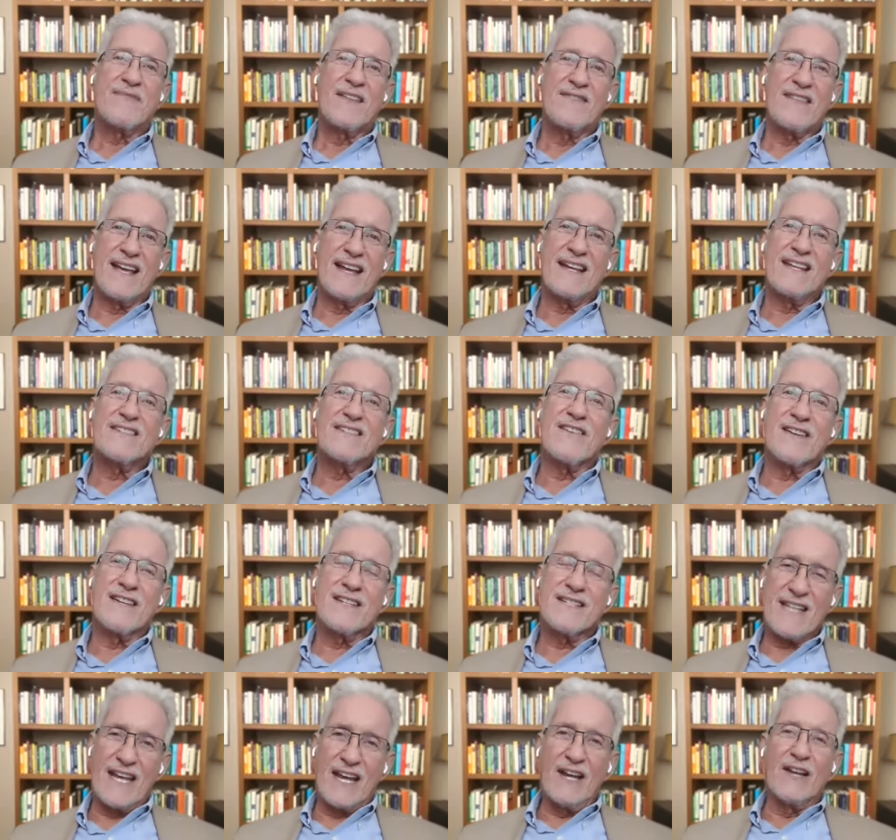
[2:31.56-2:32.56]
That is, on a
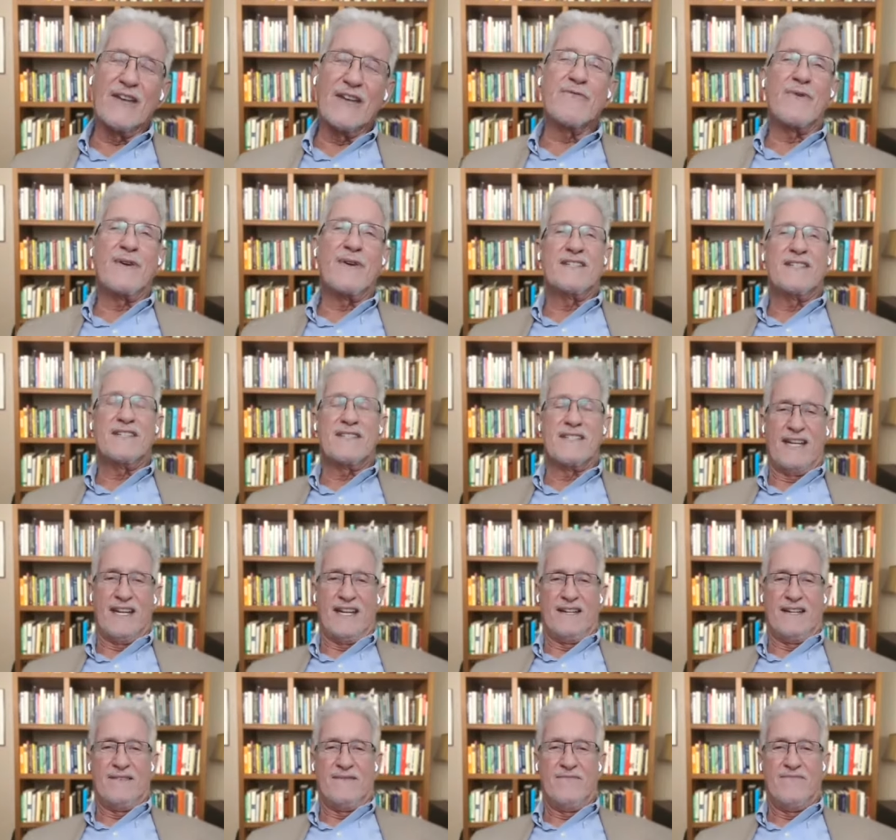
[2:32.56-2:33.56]
scale of one to
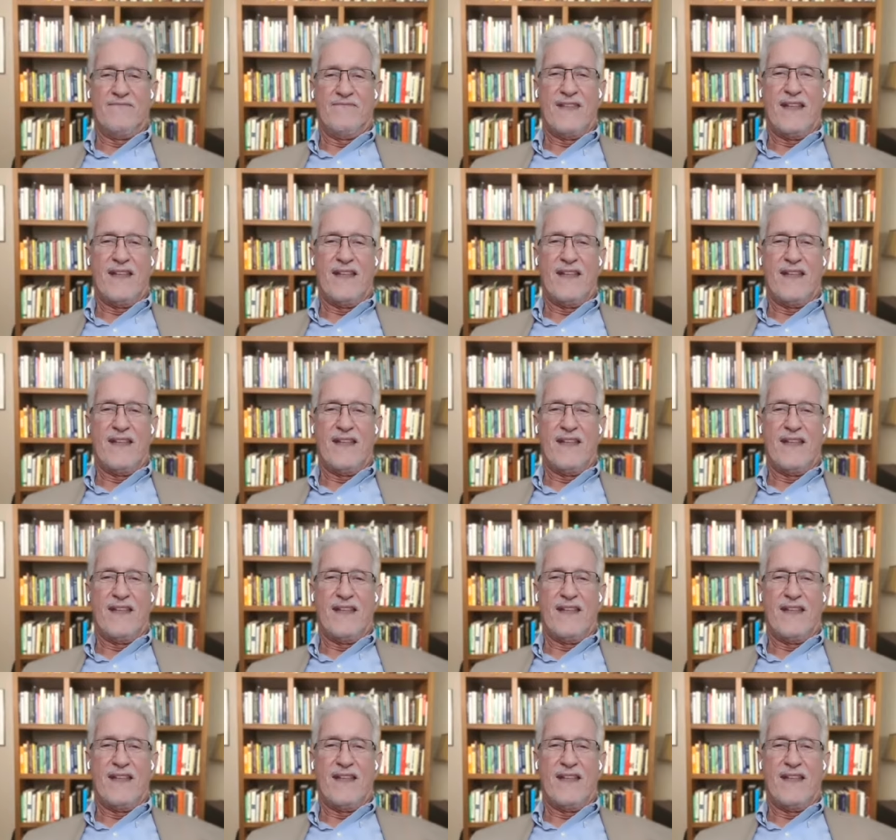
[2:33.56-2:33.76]
10,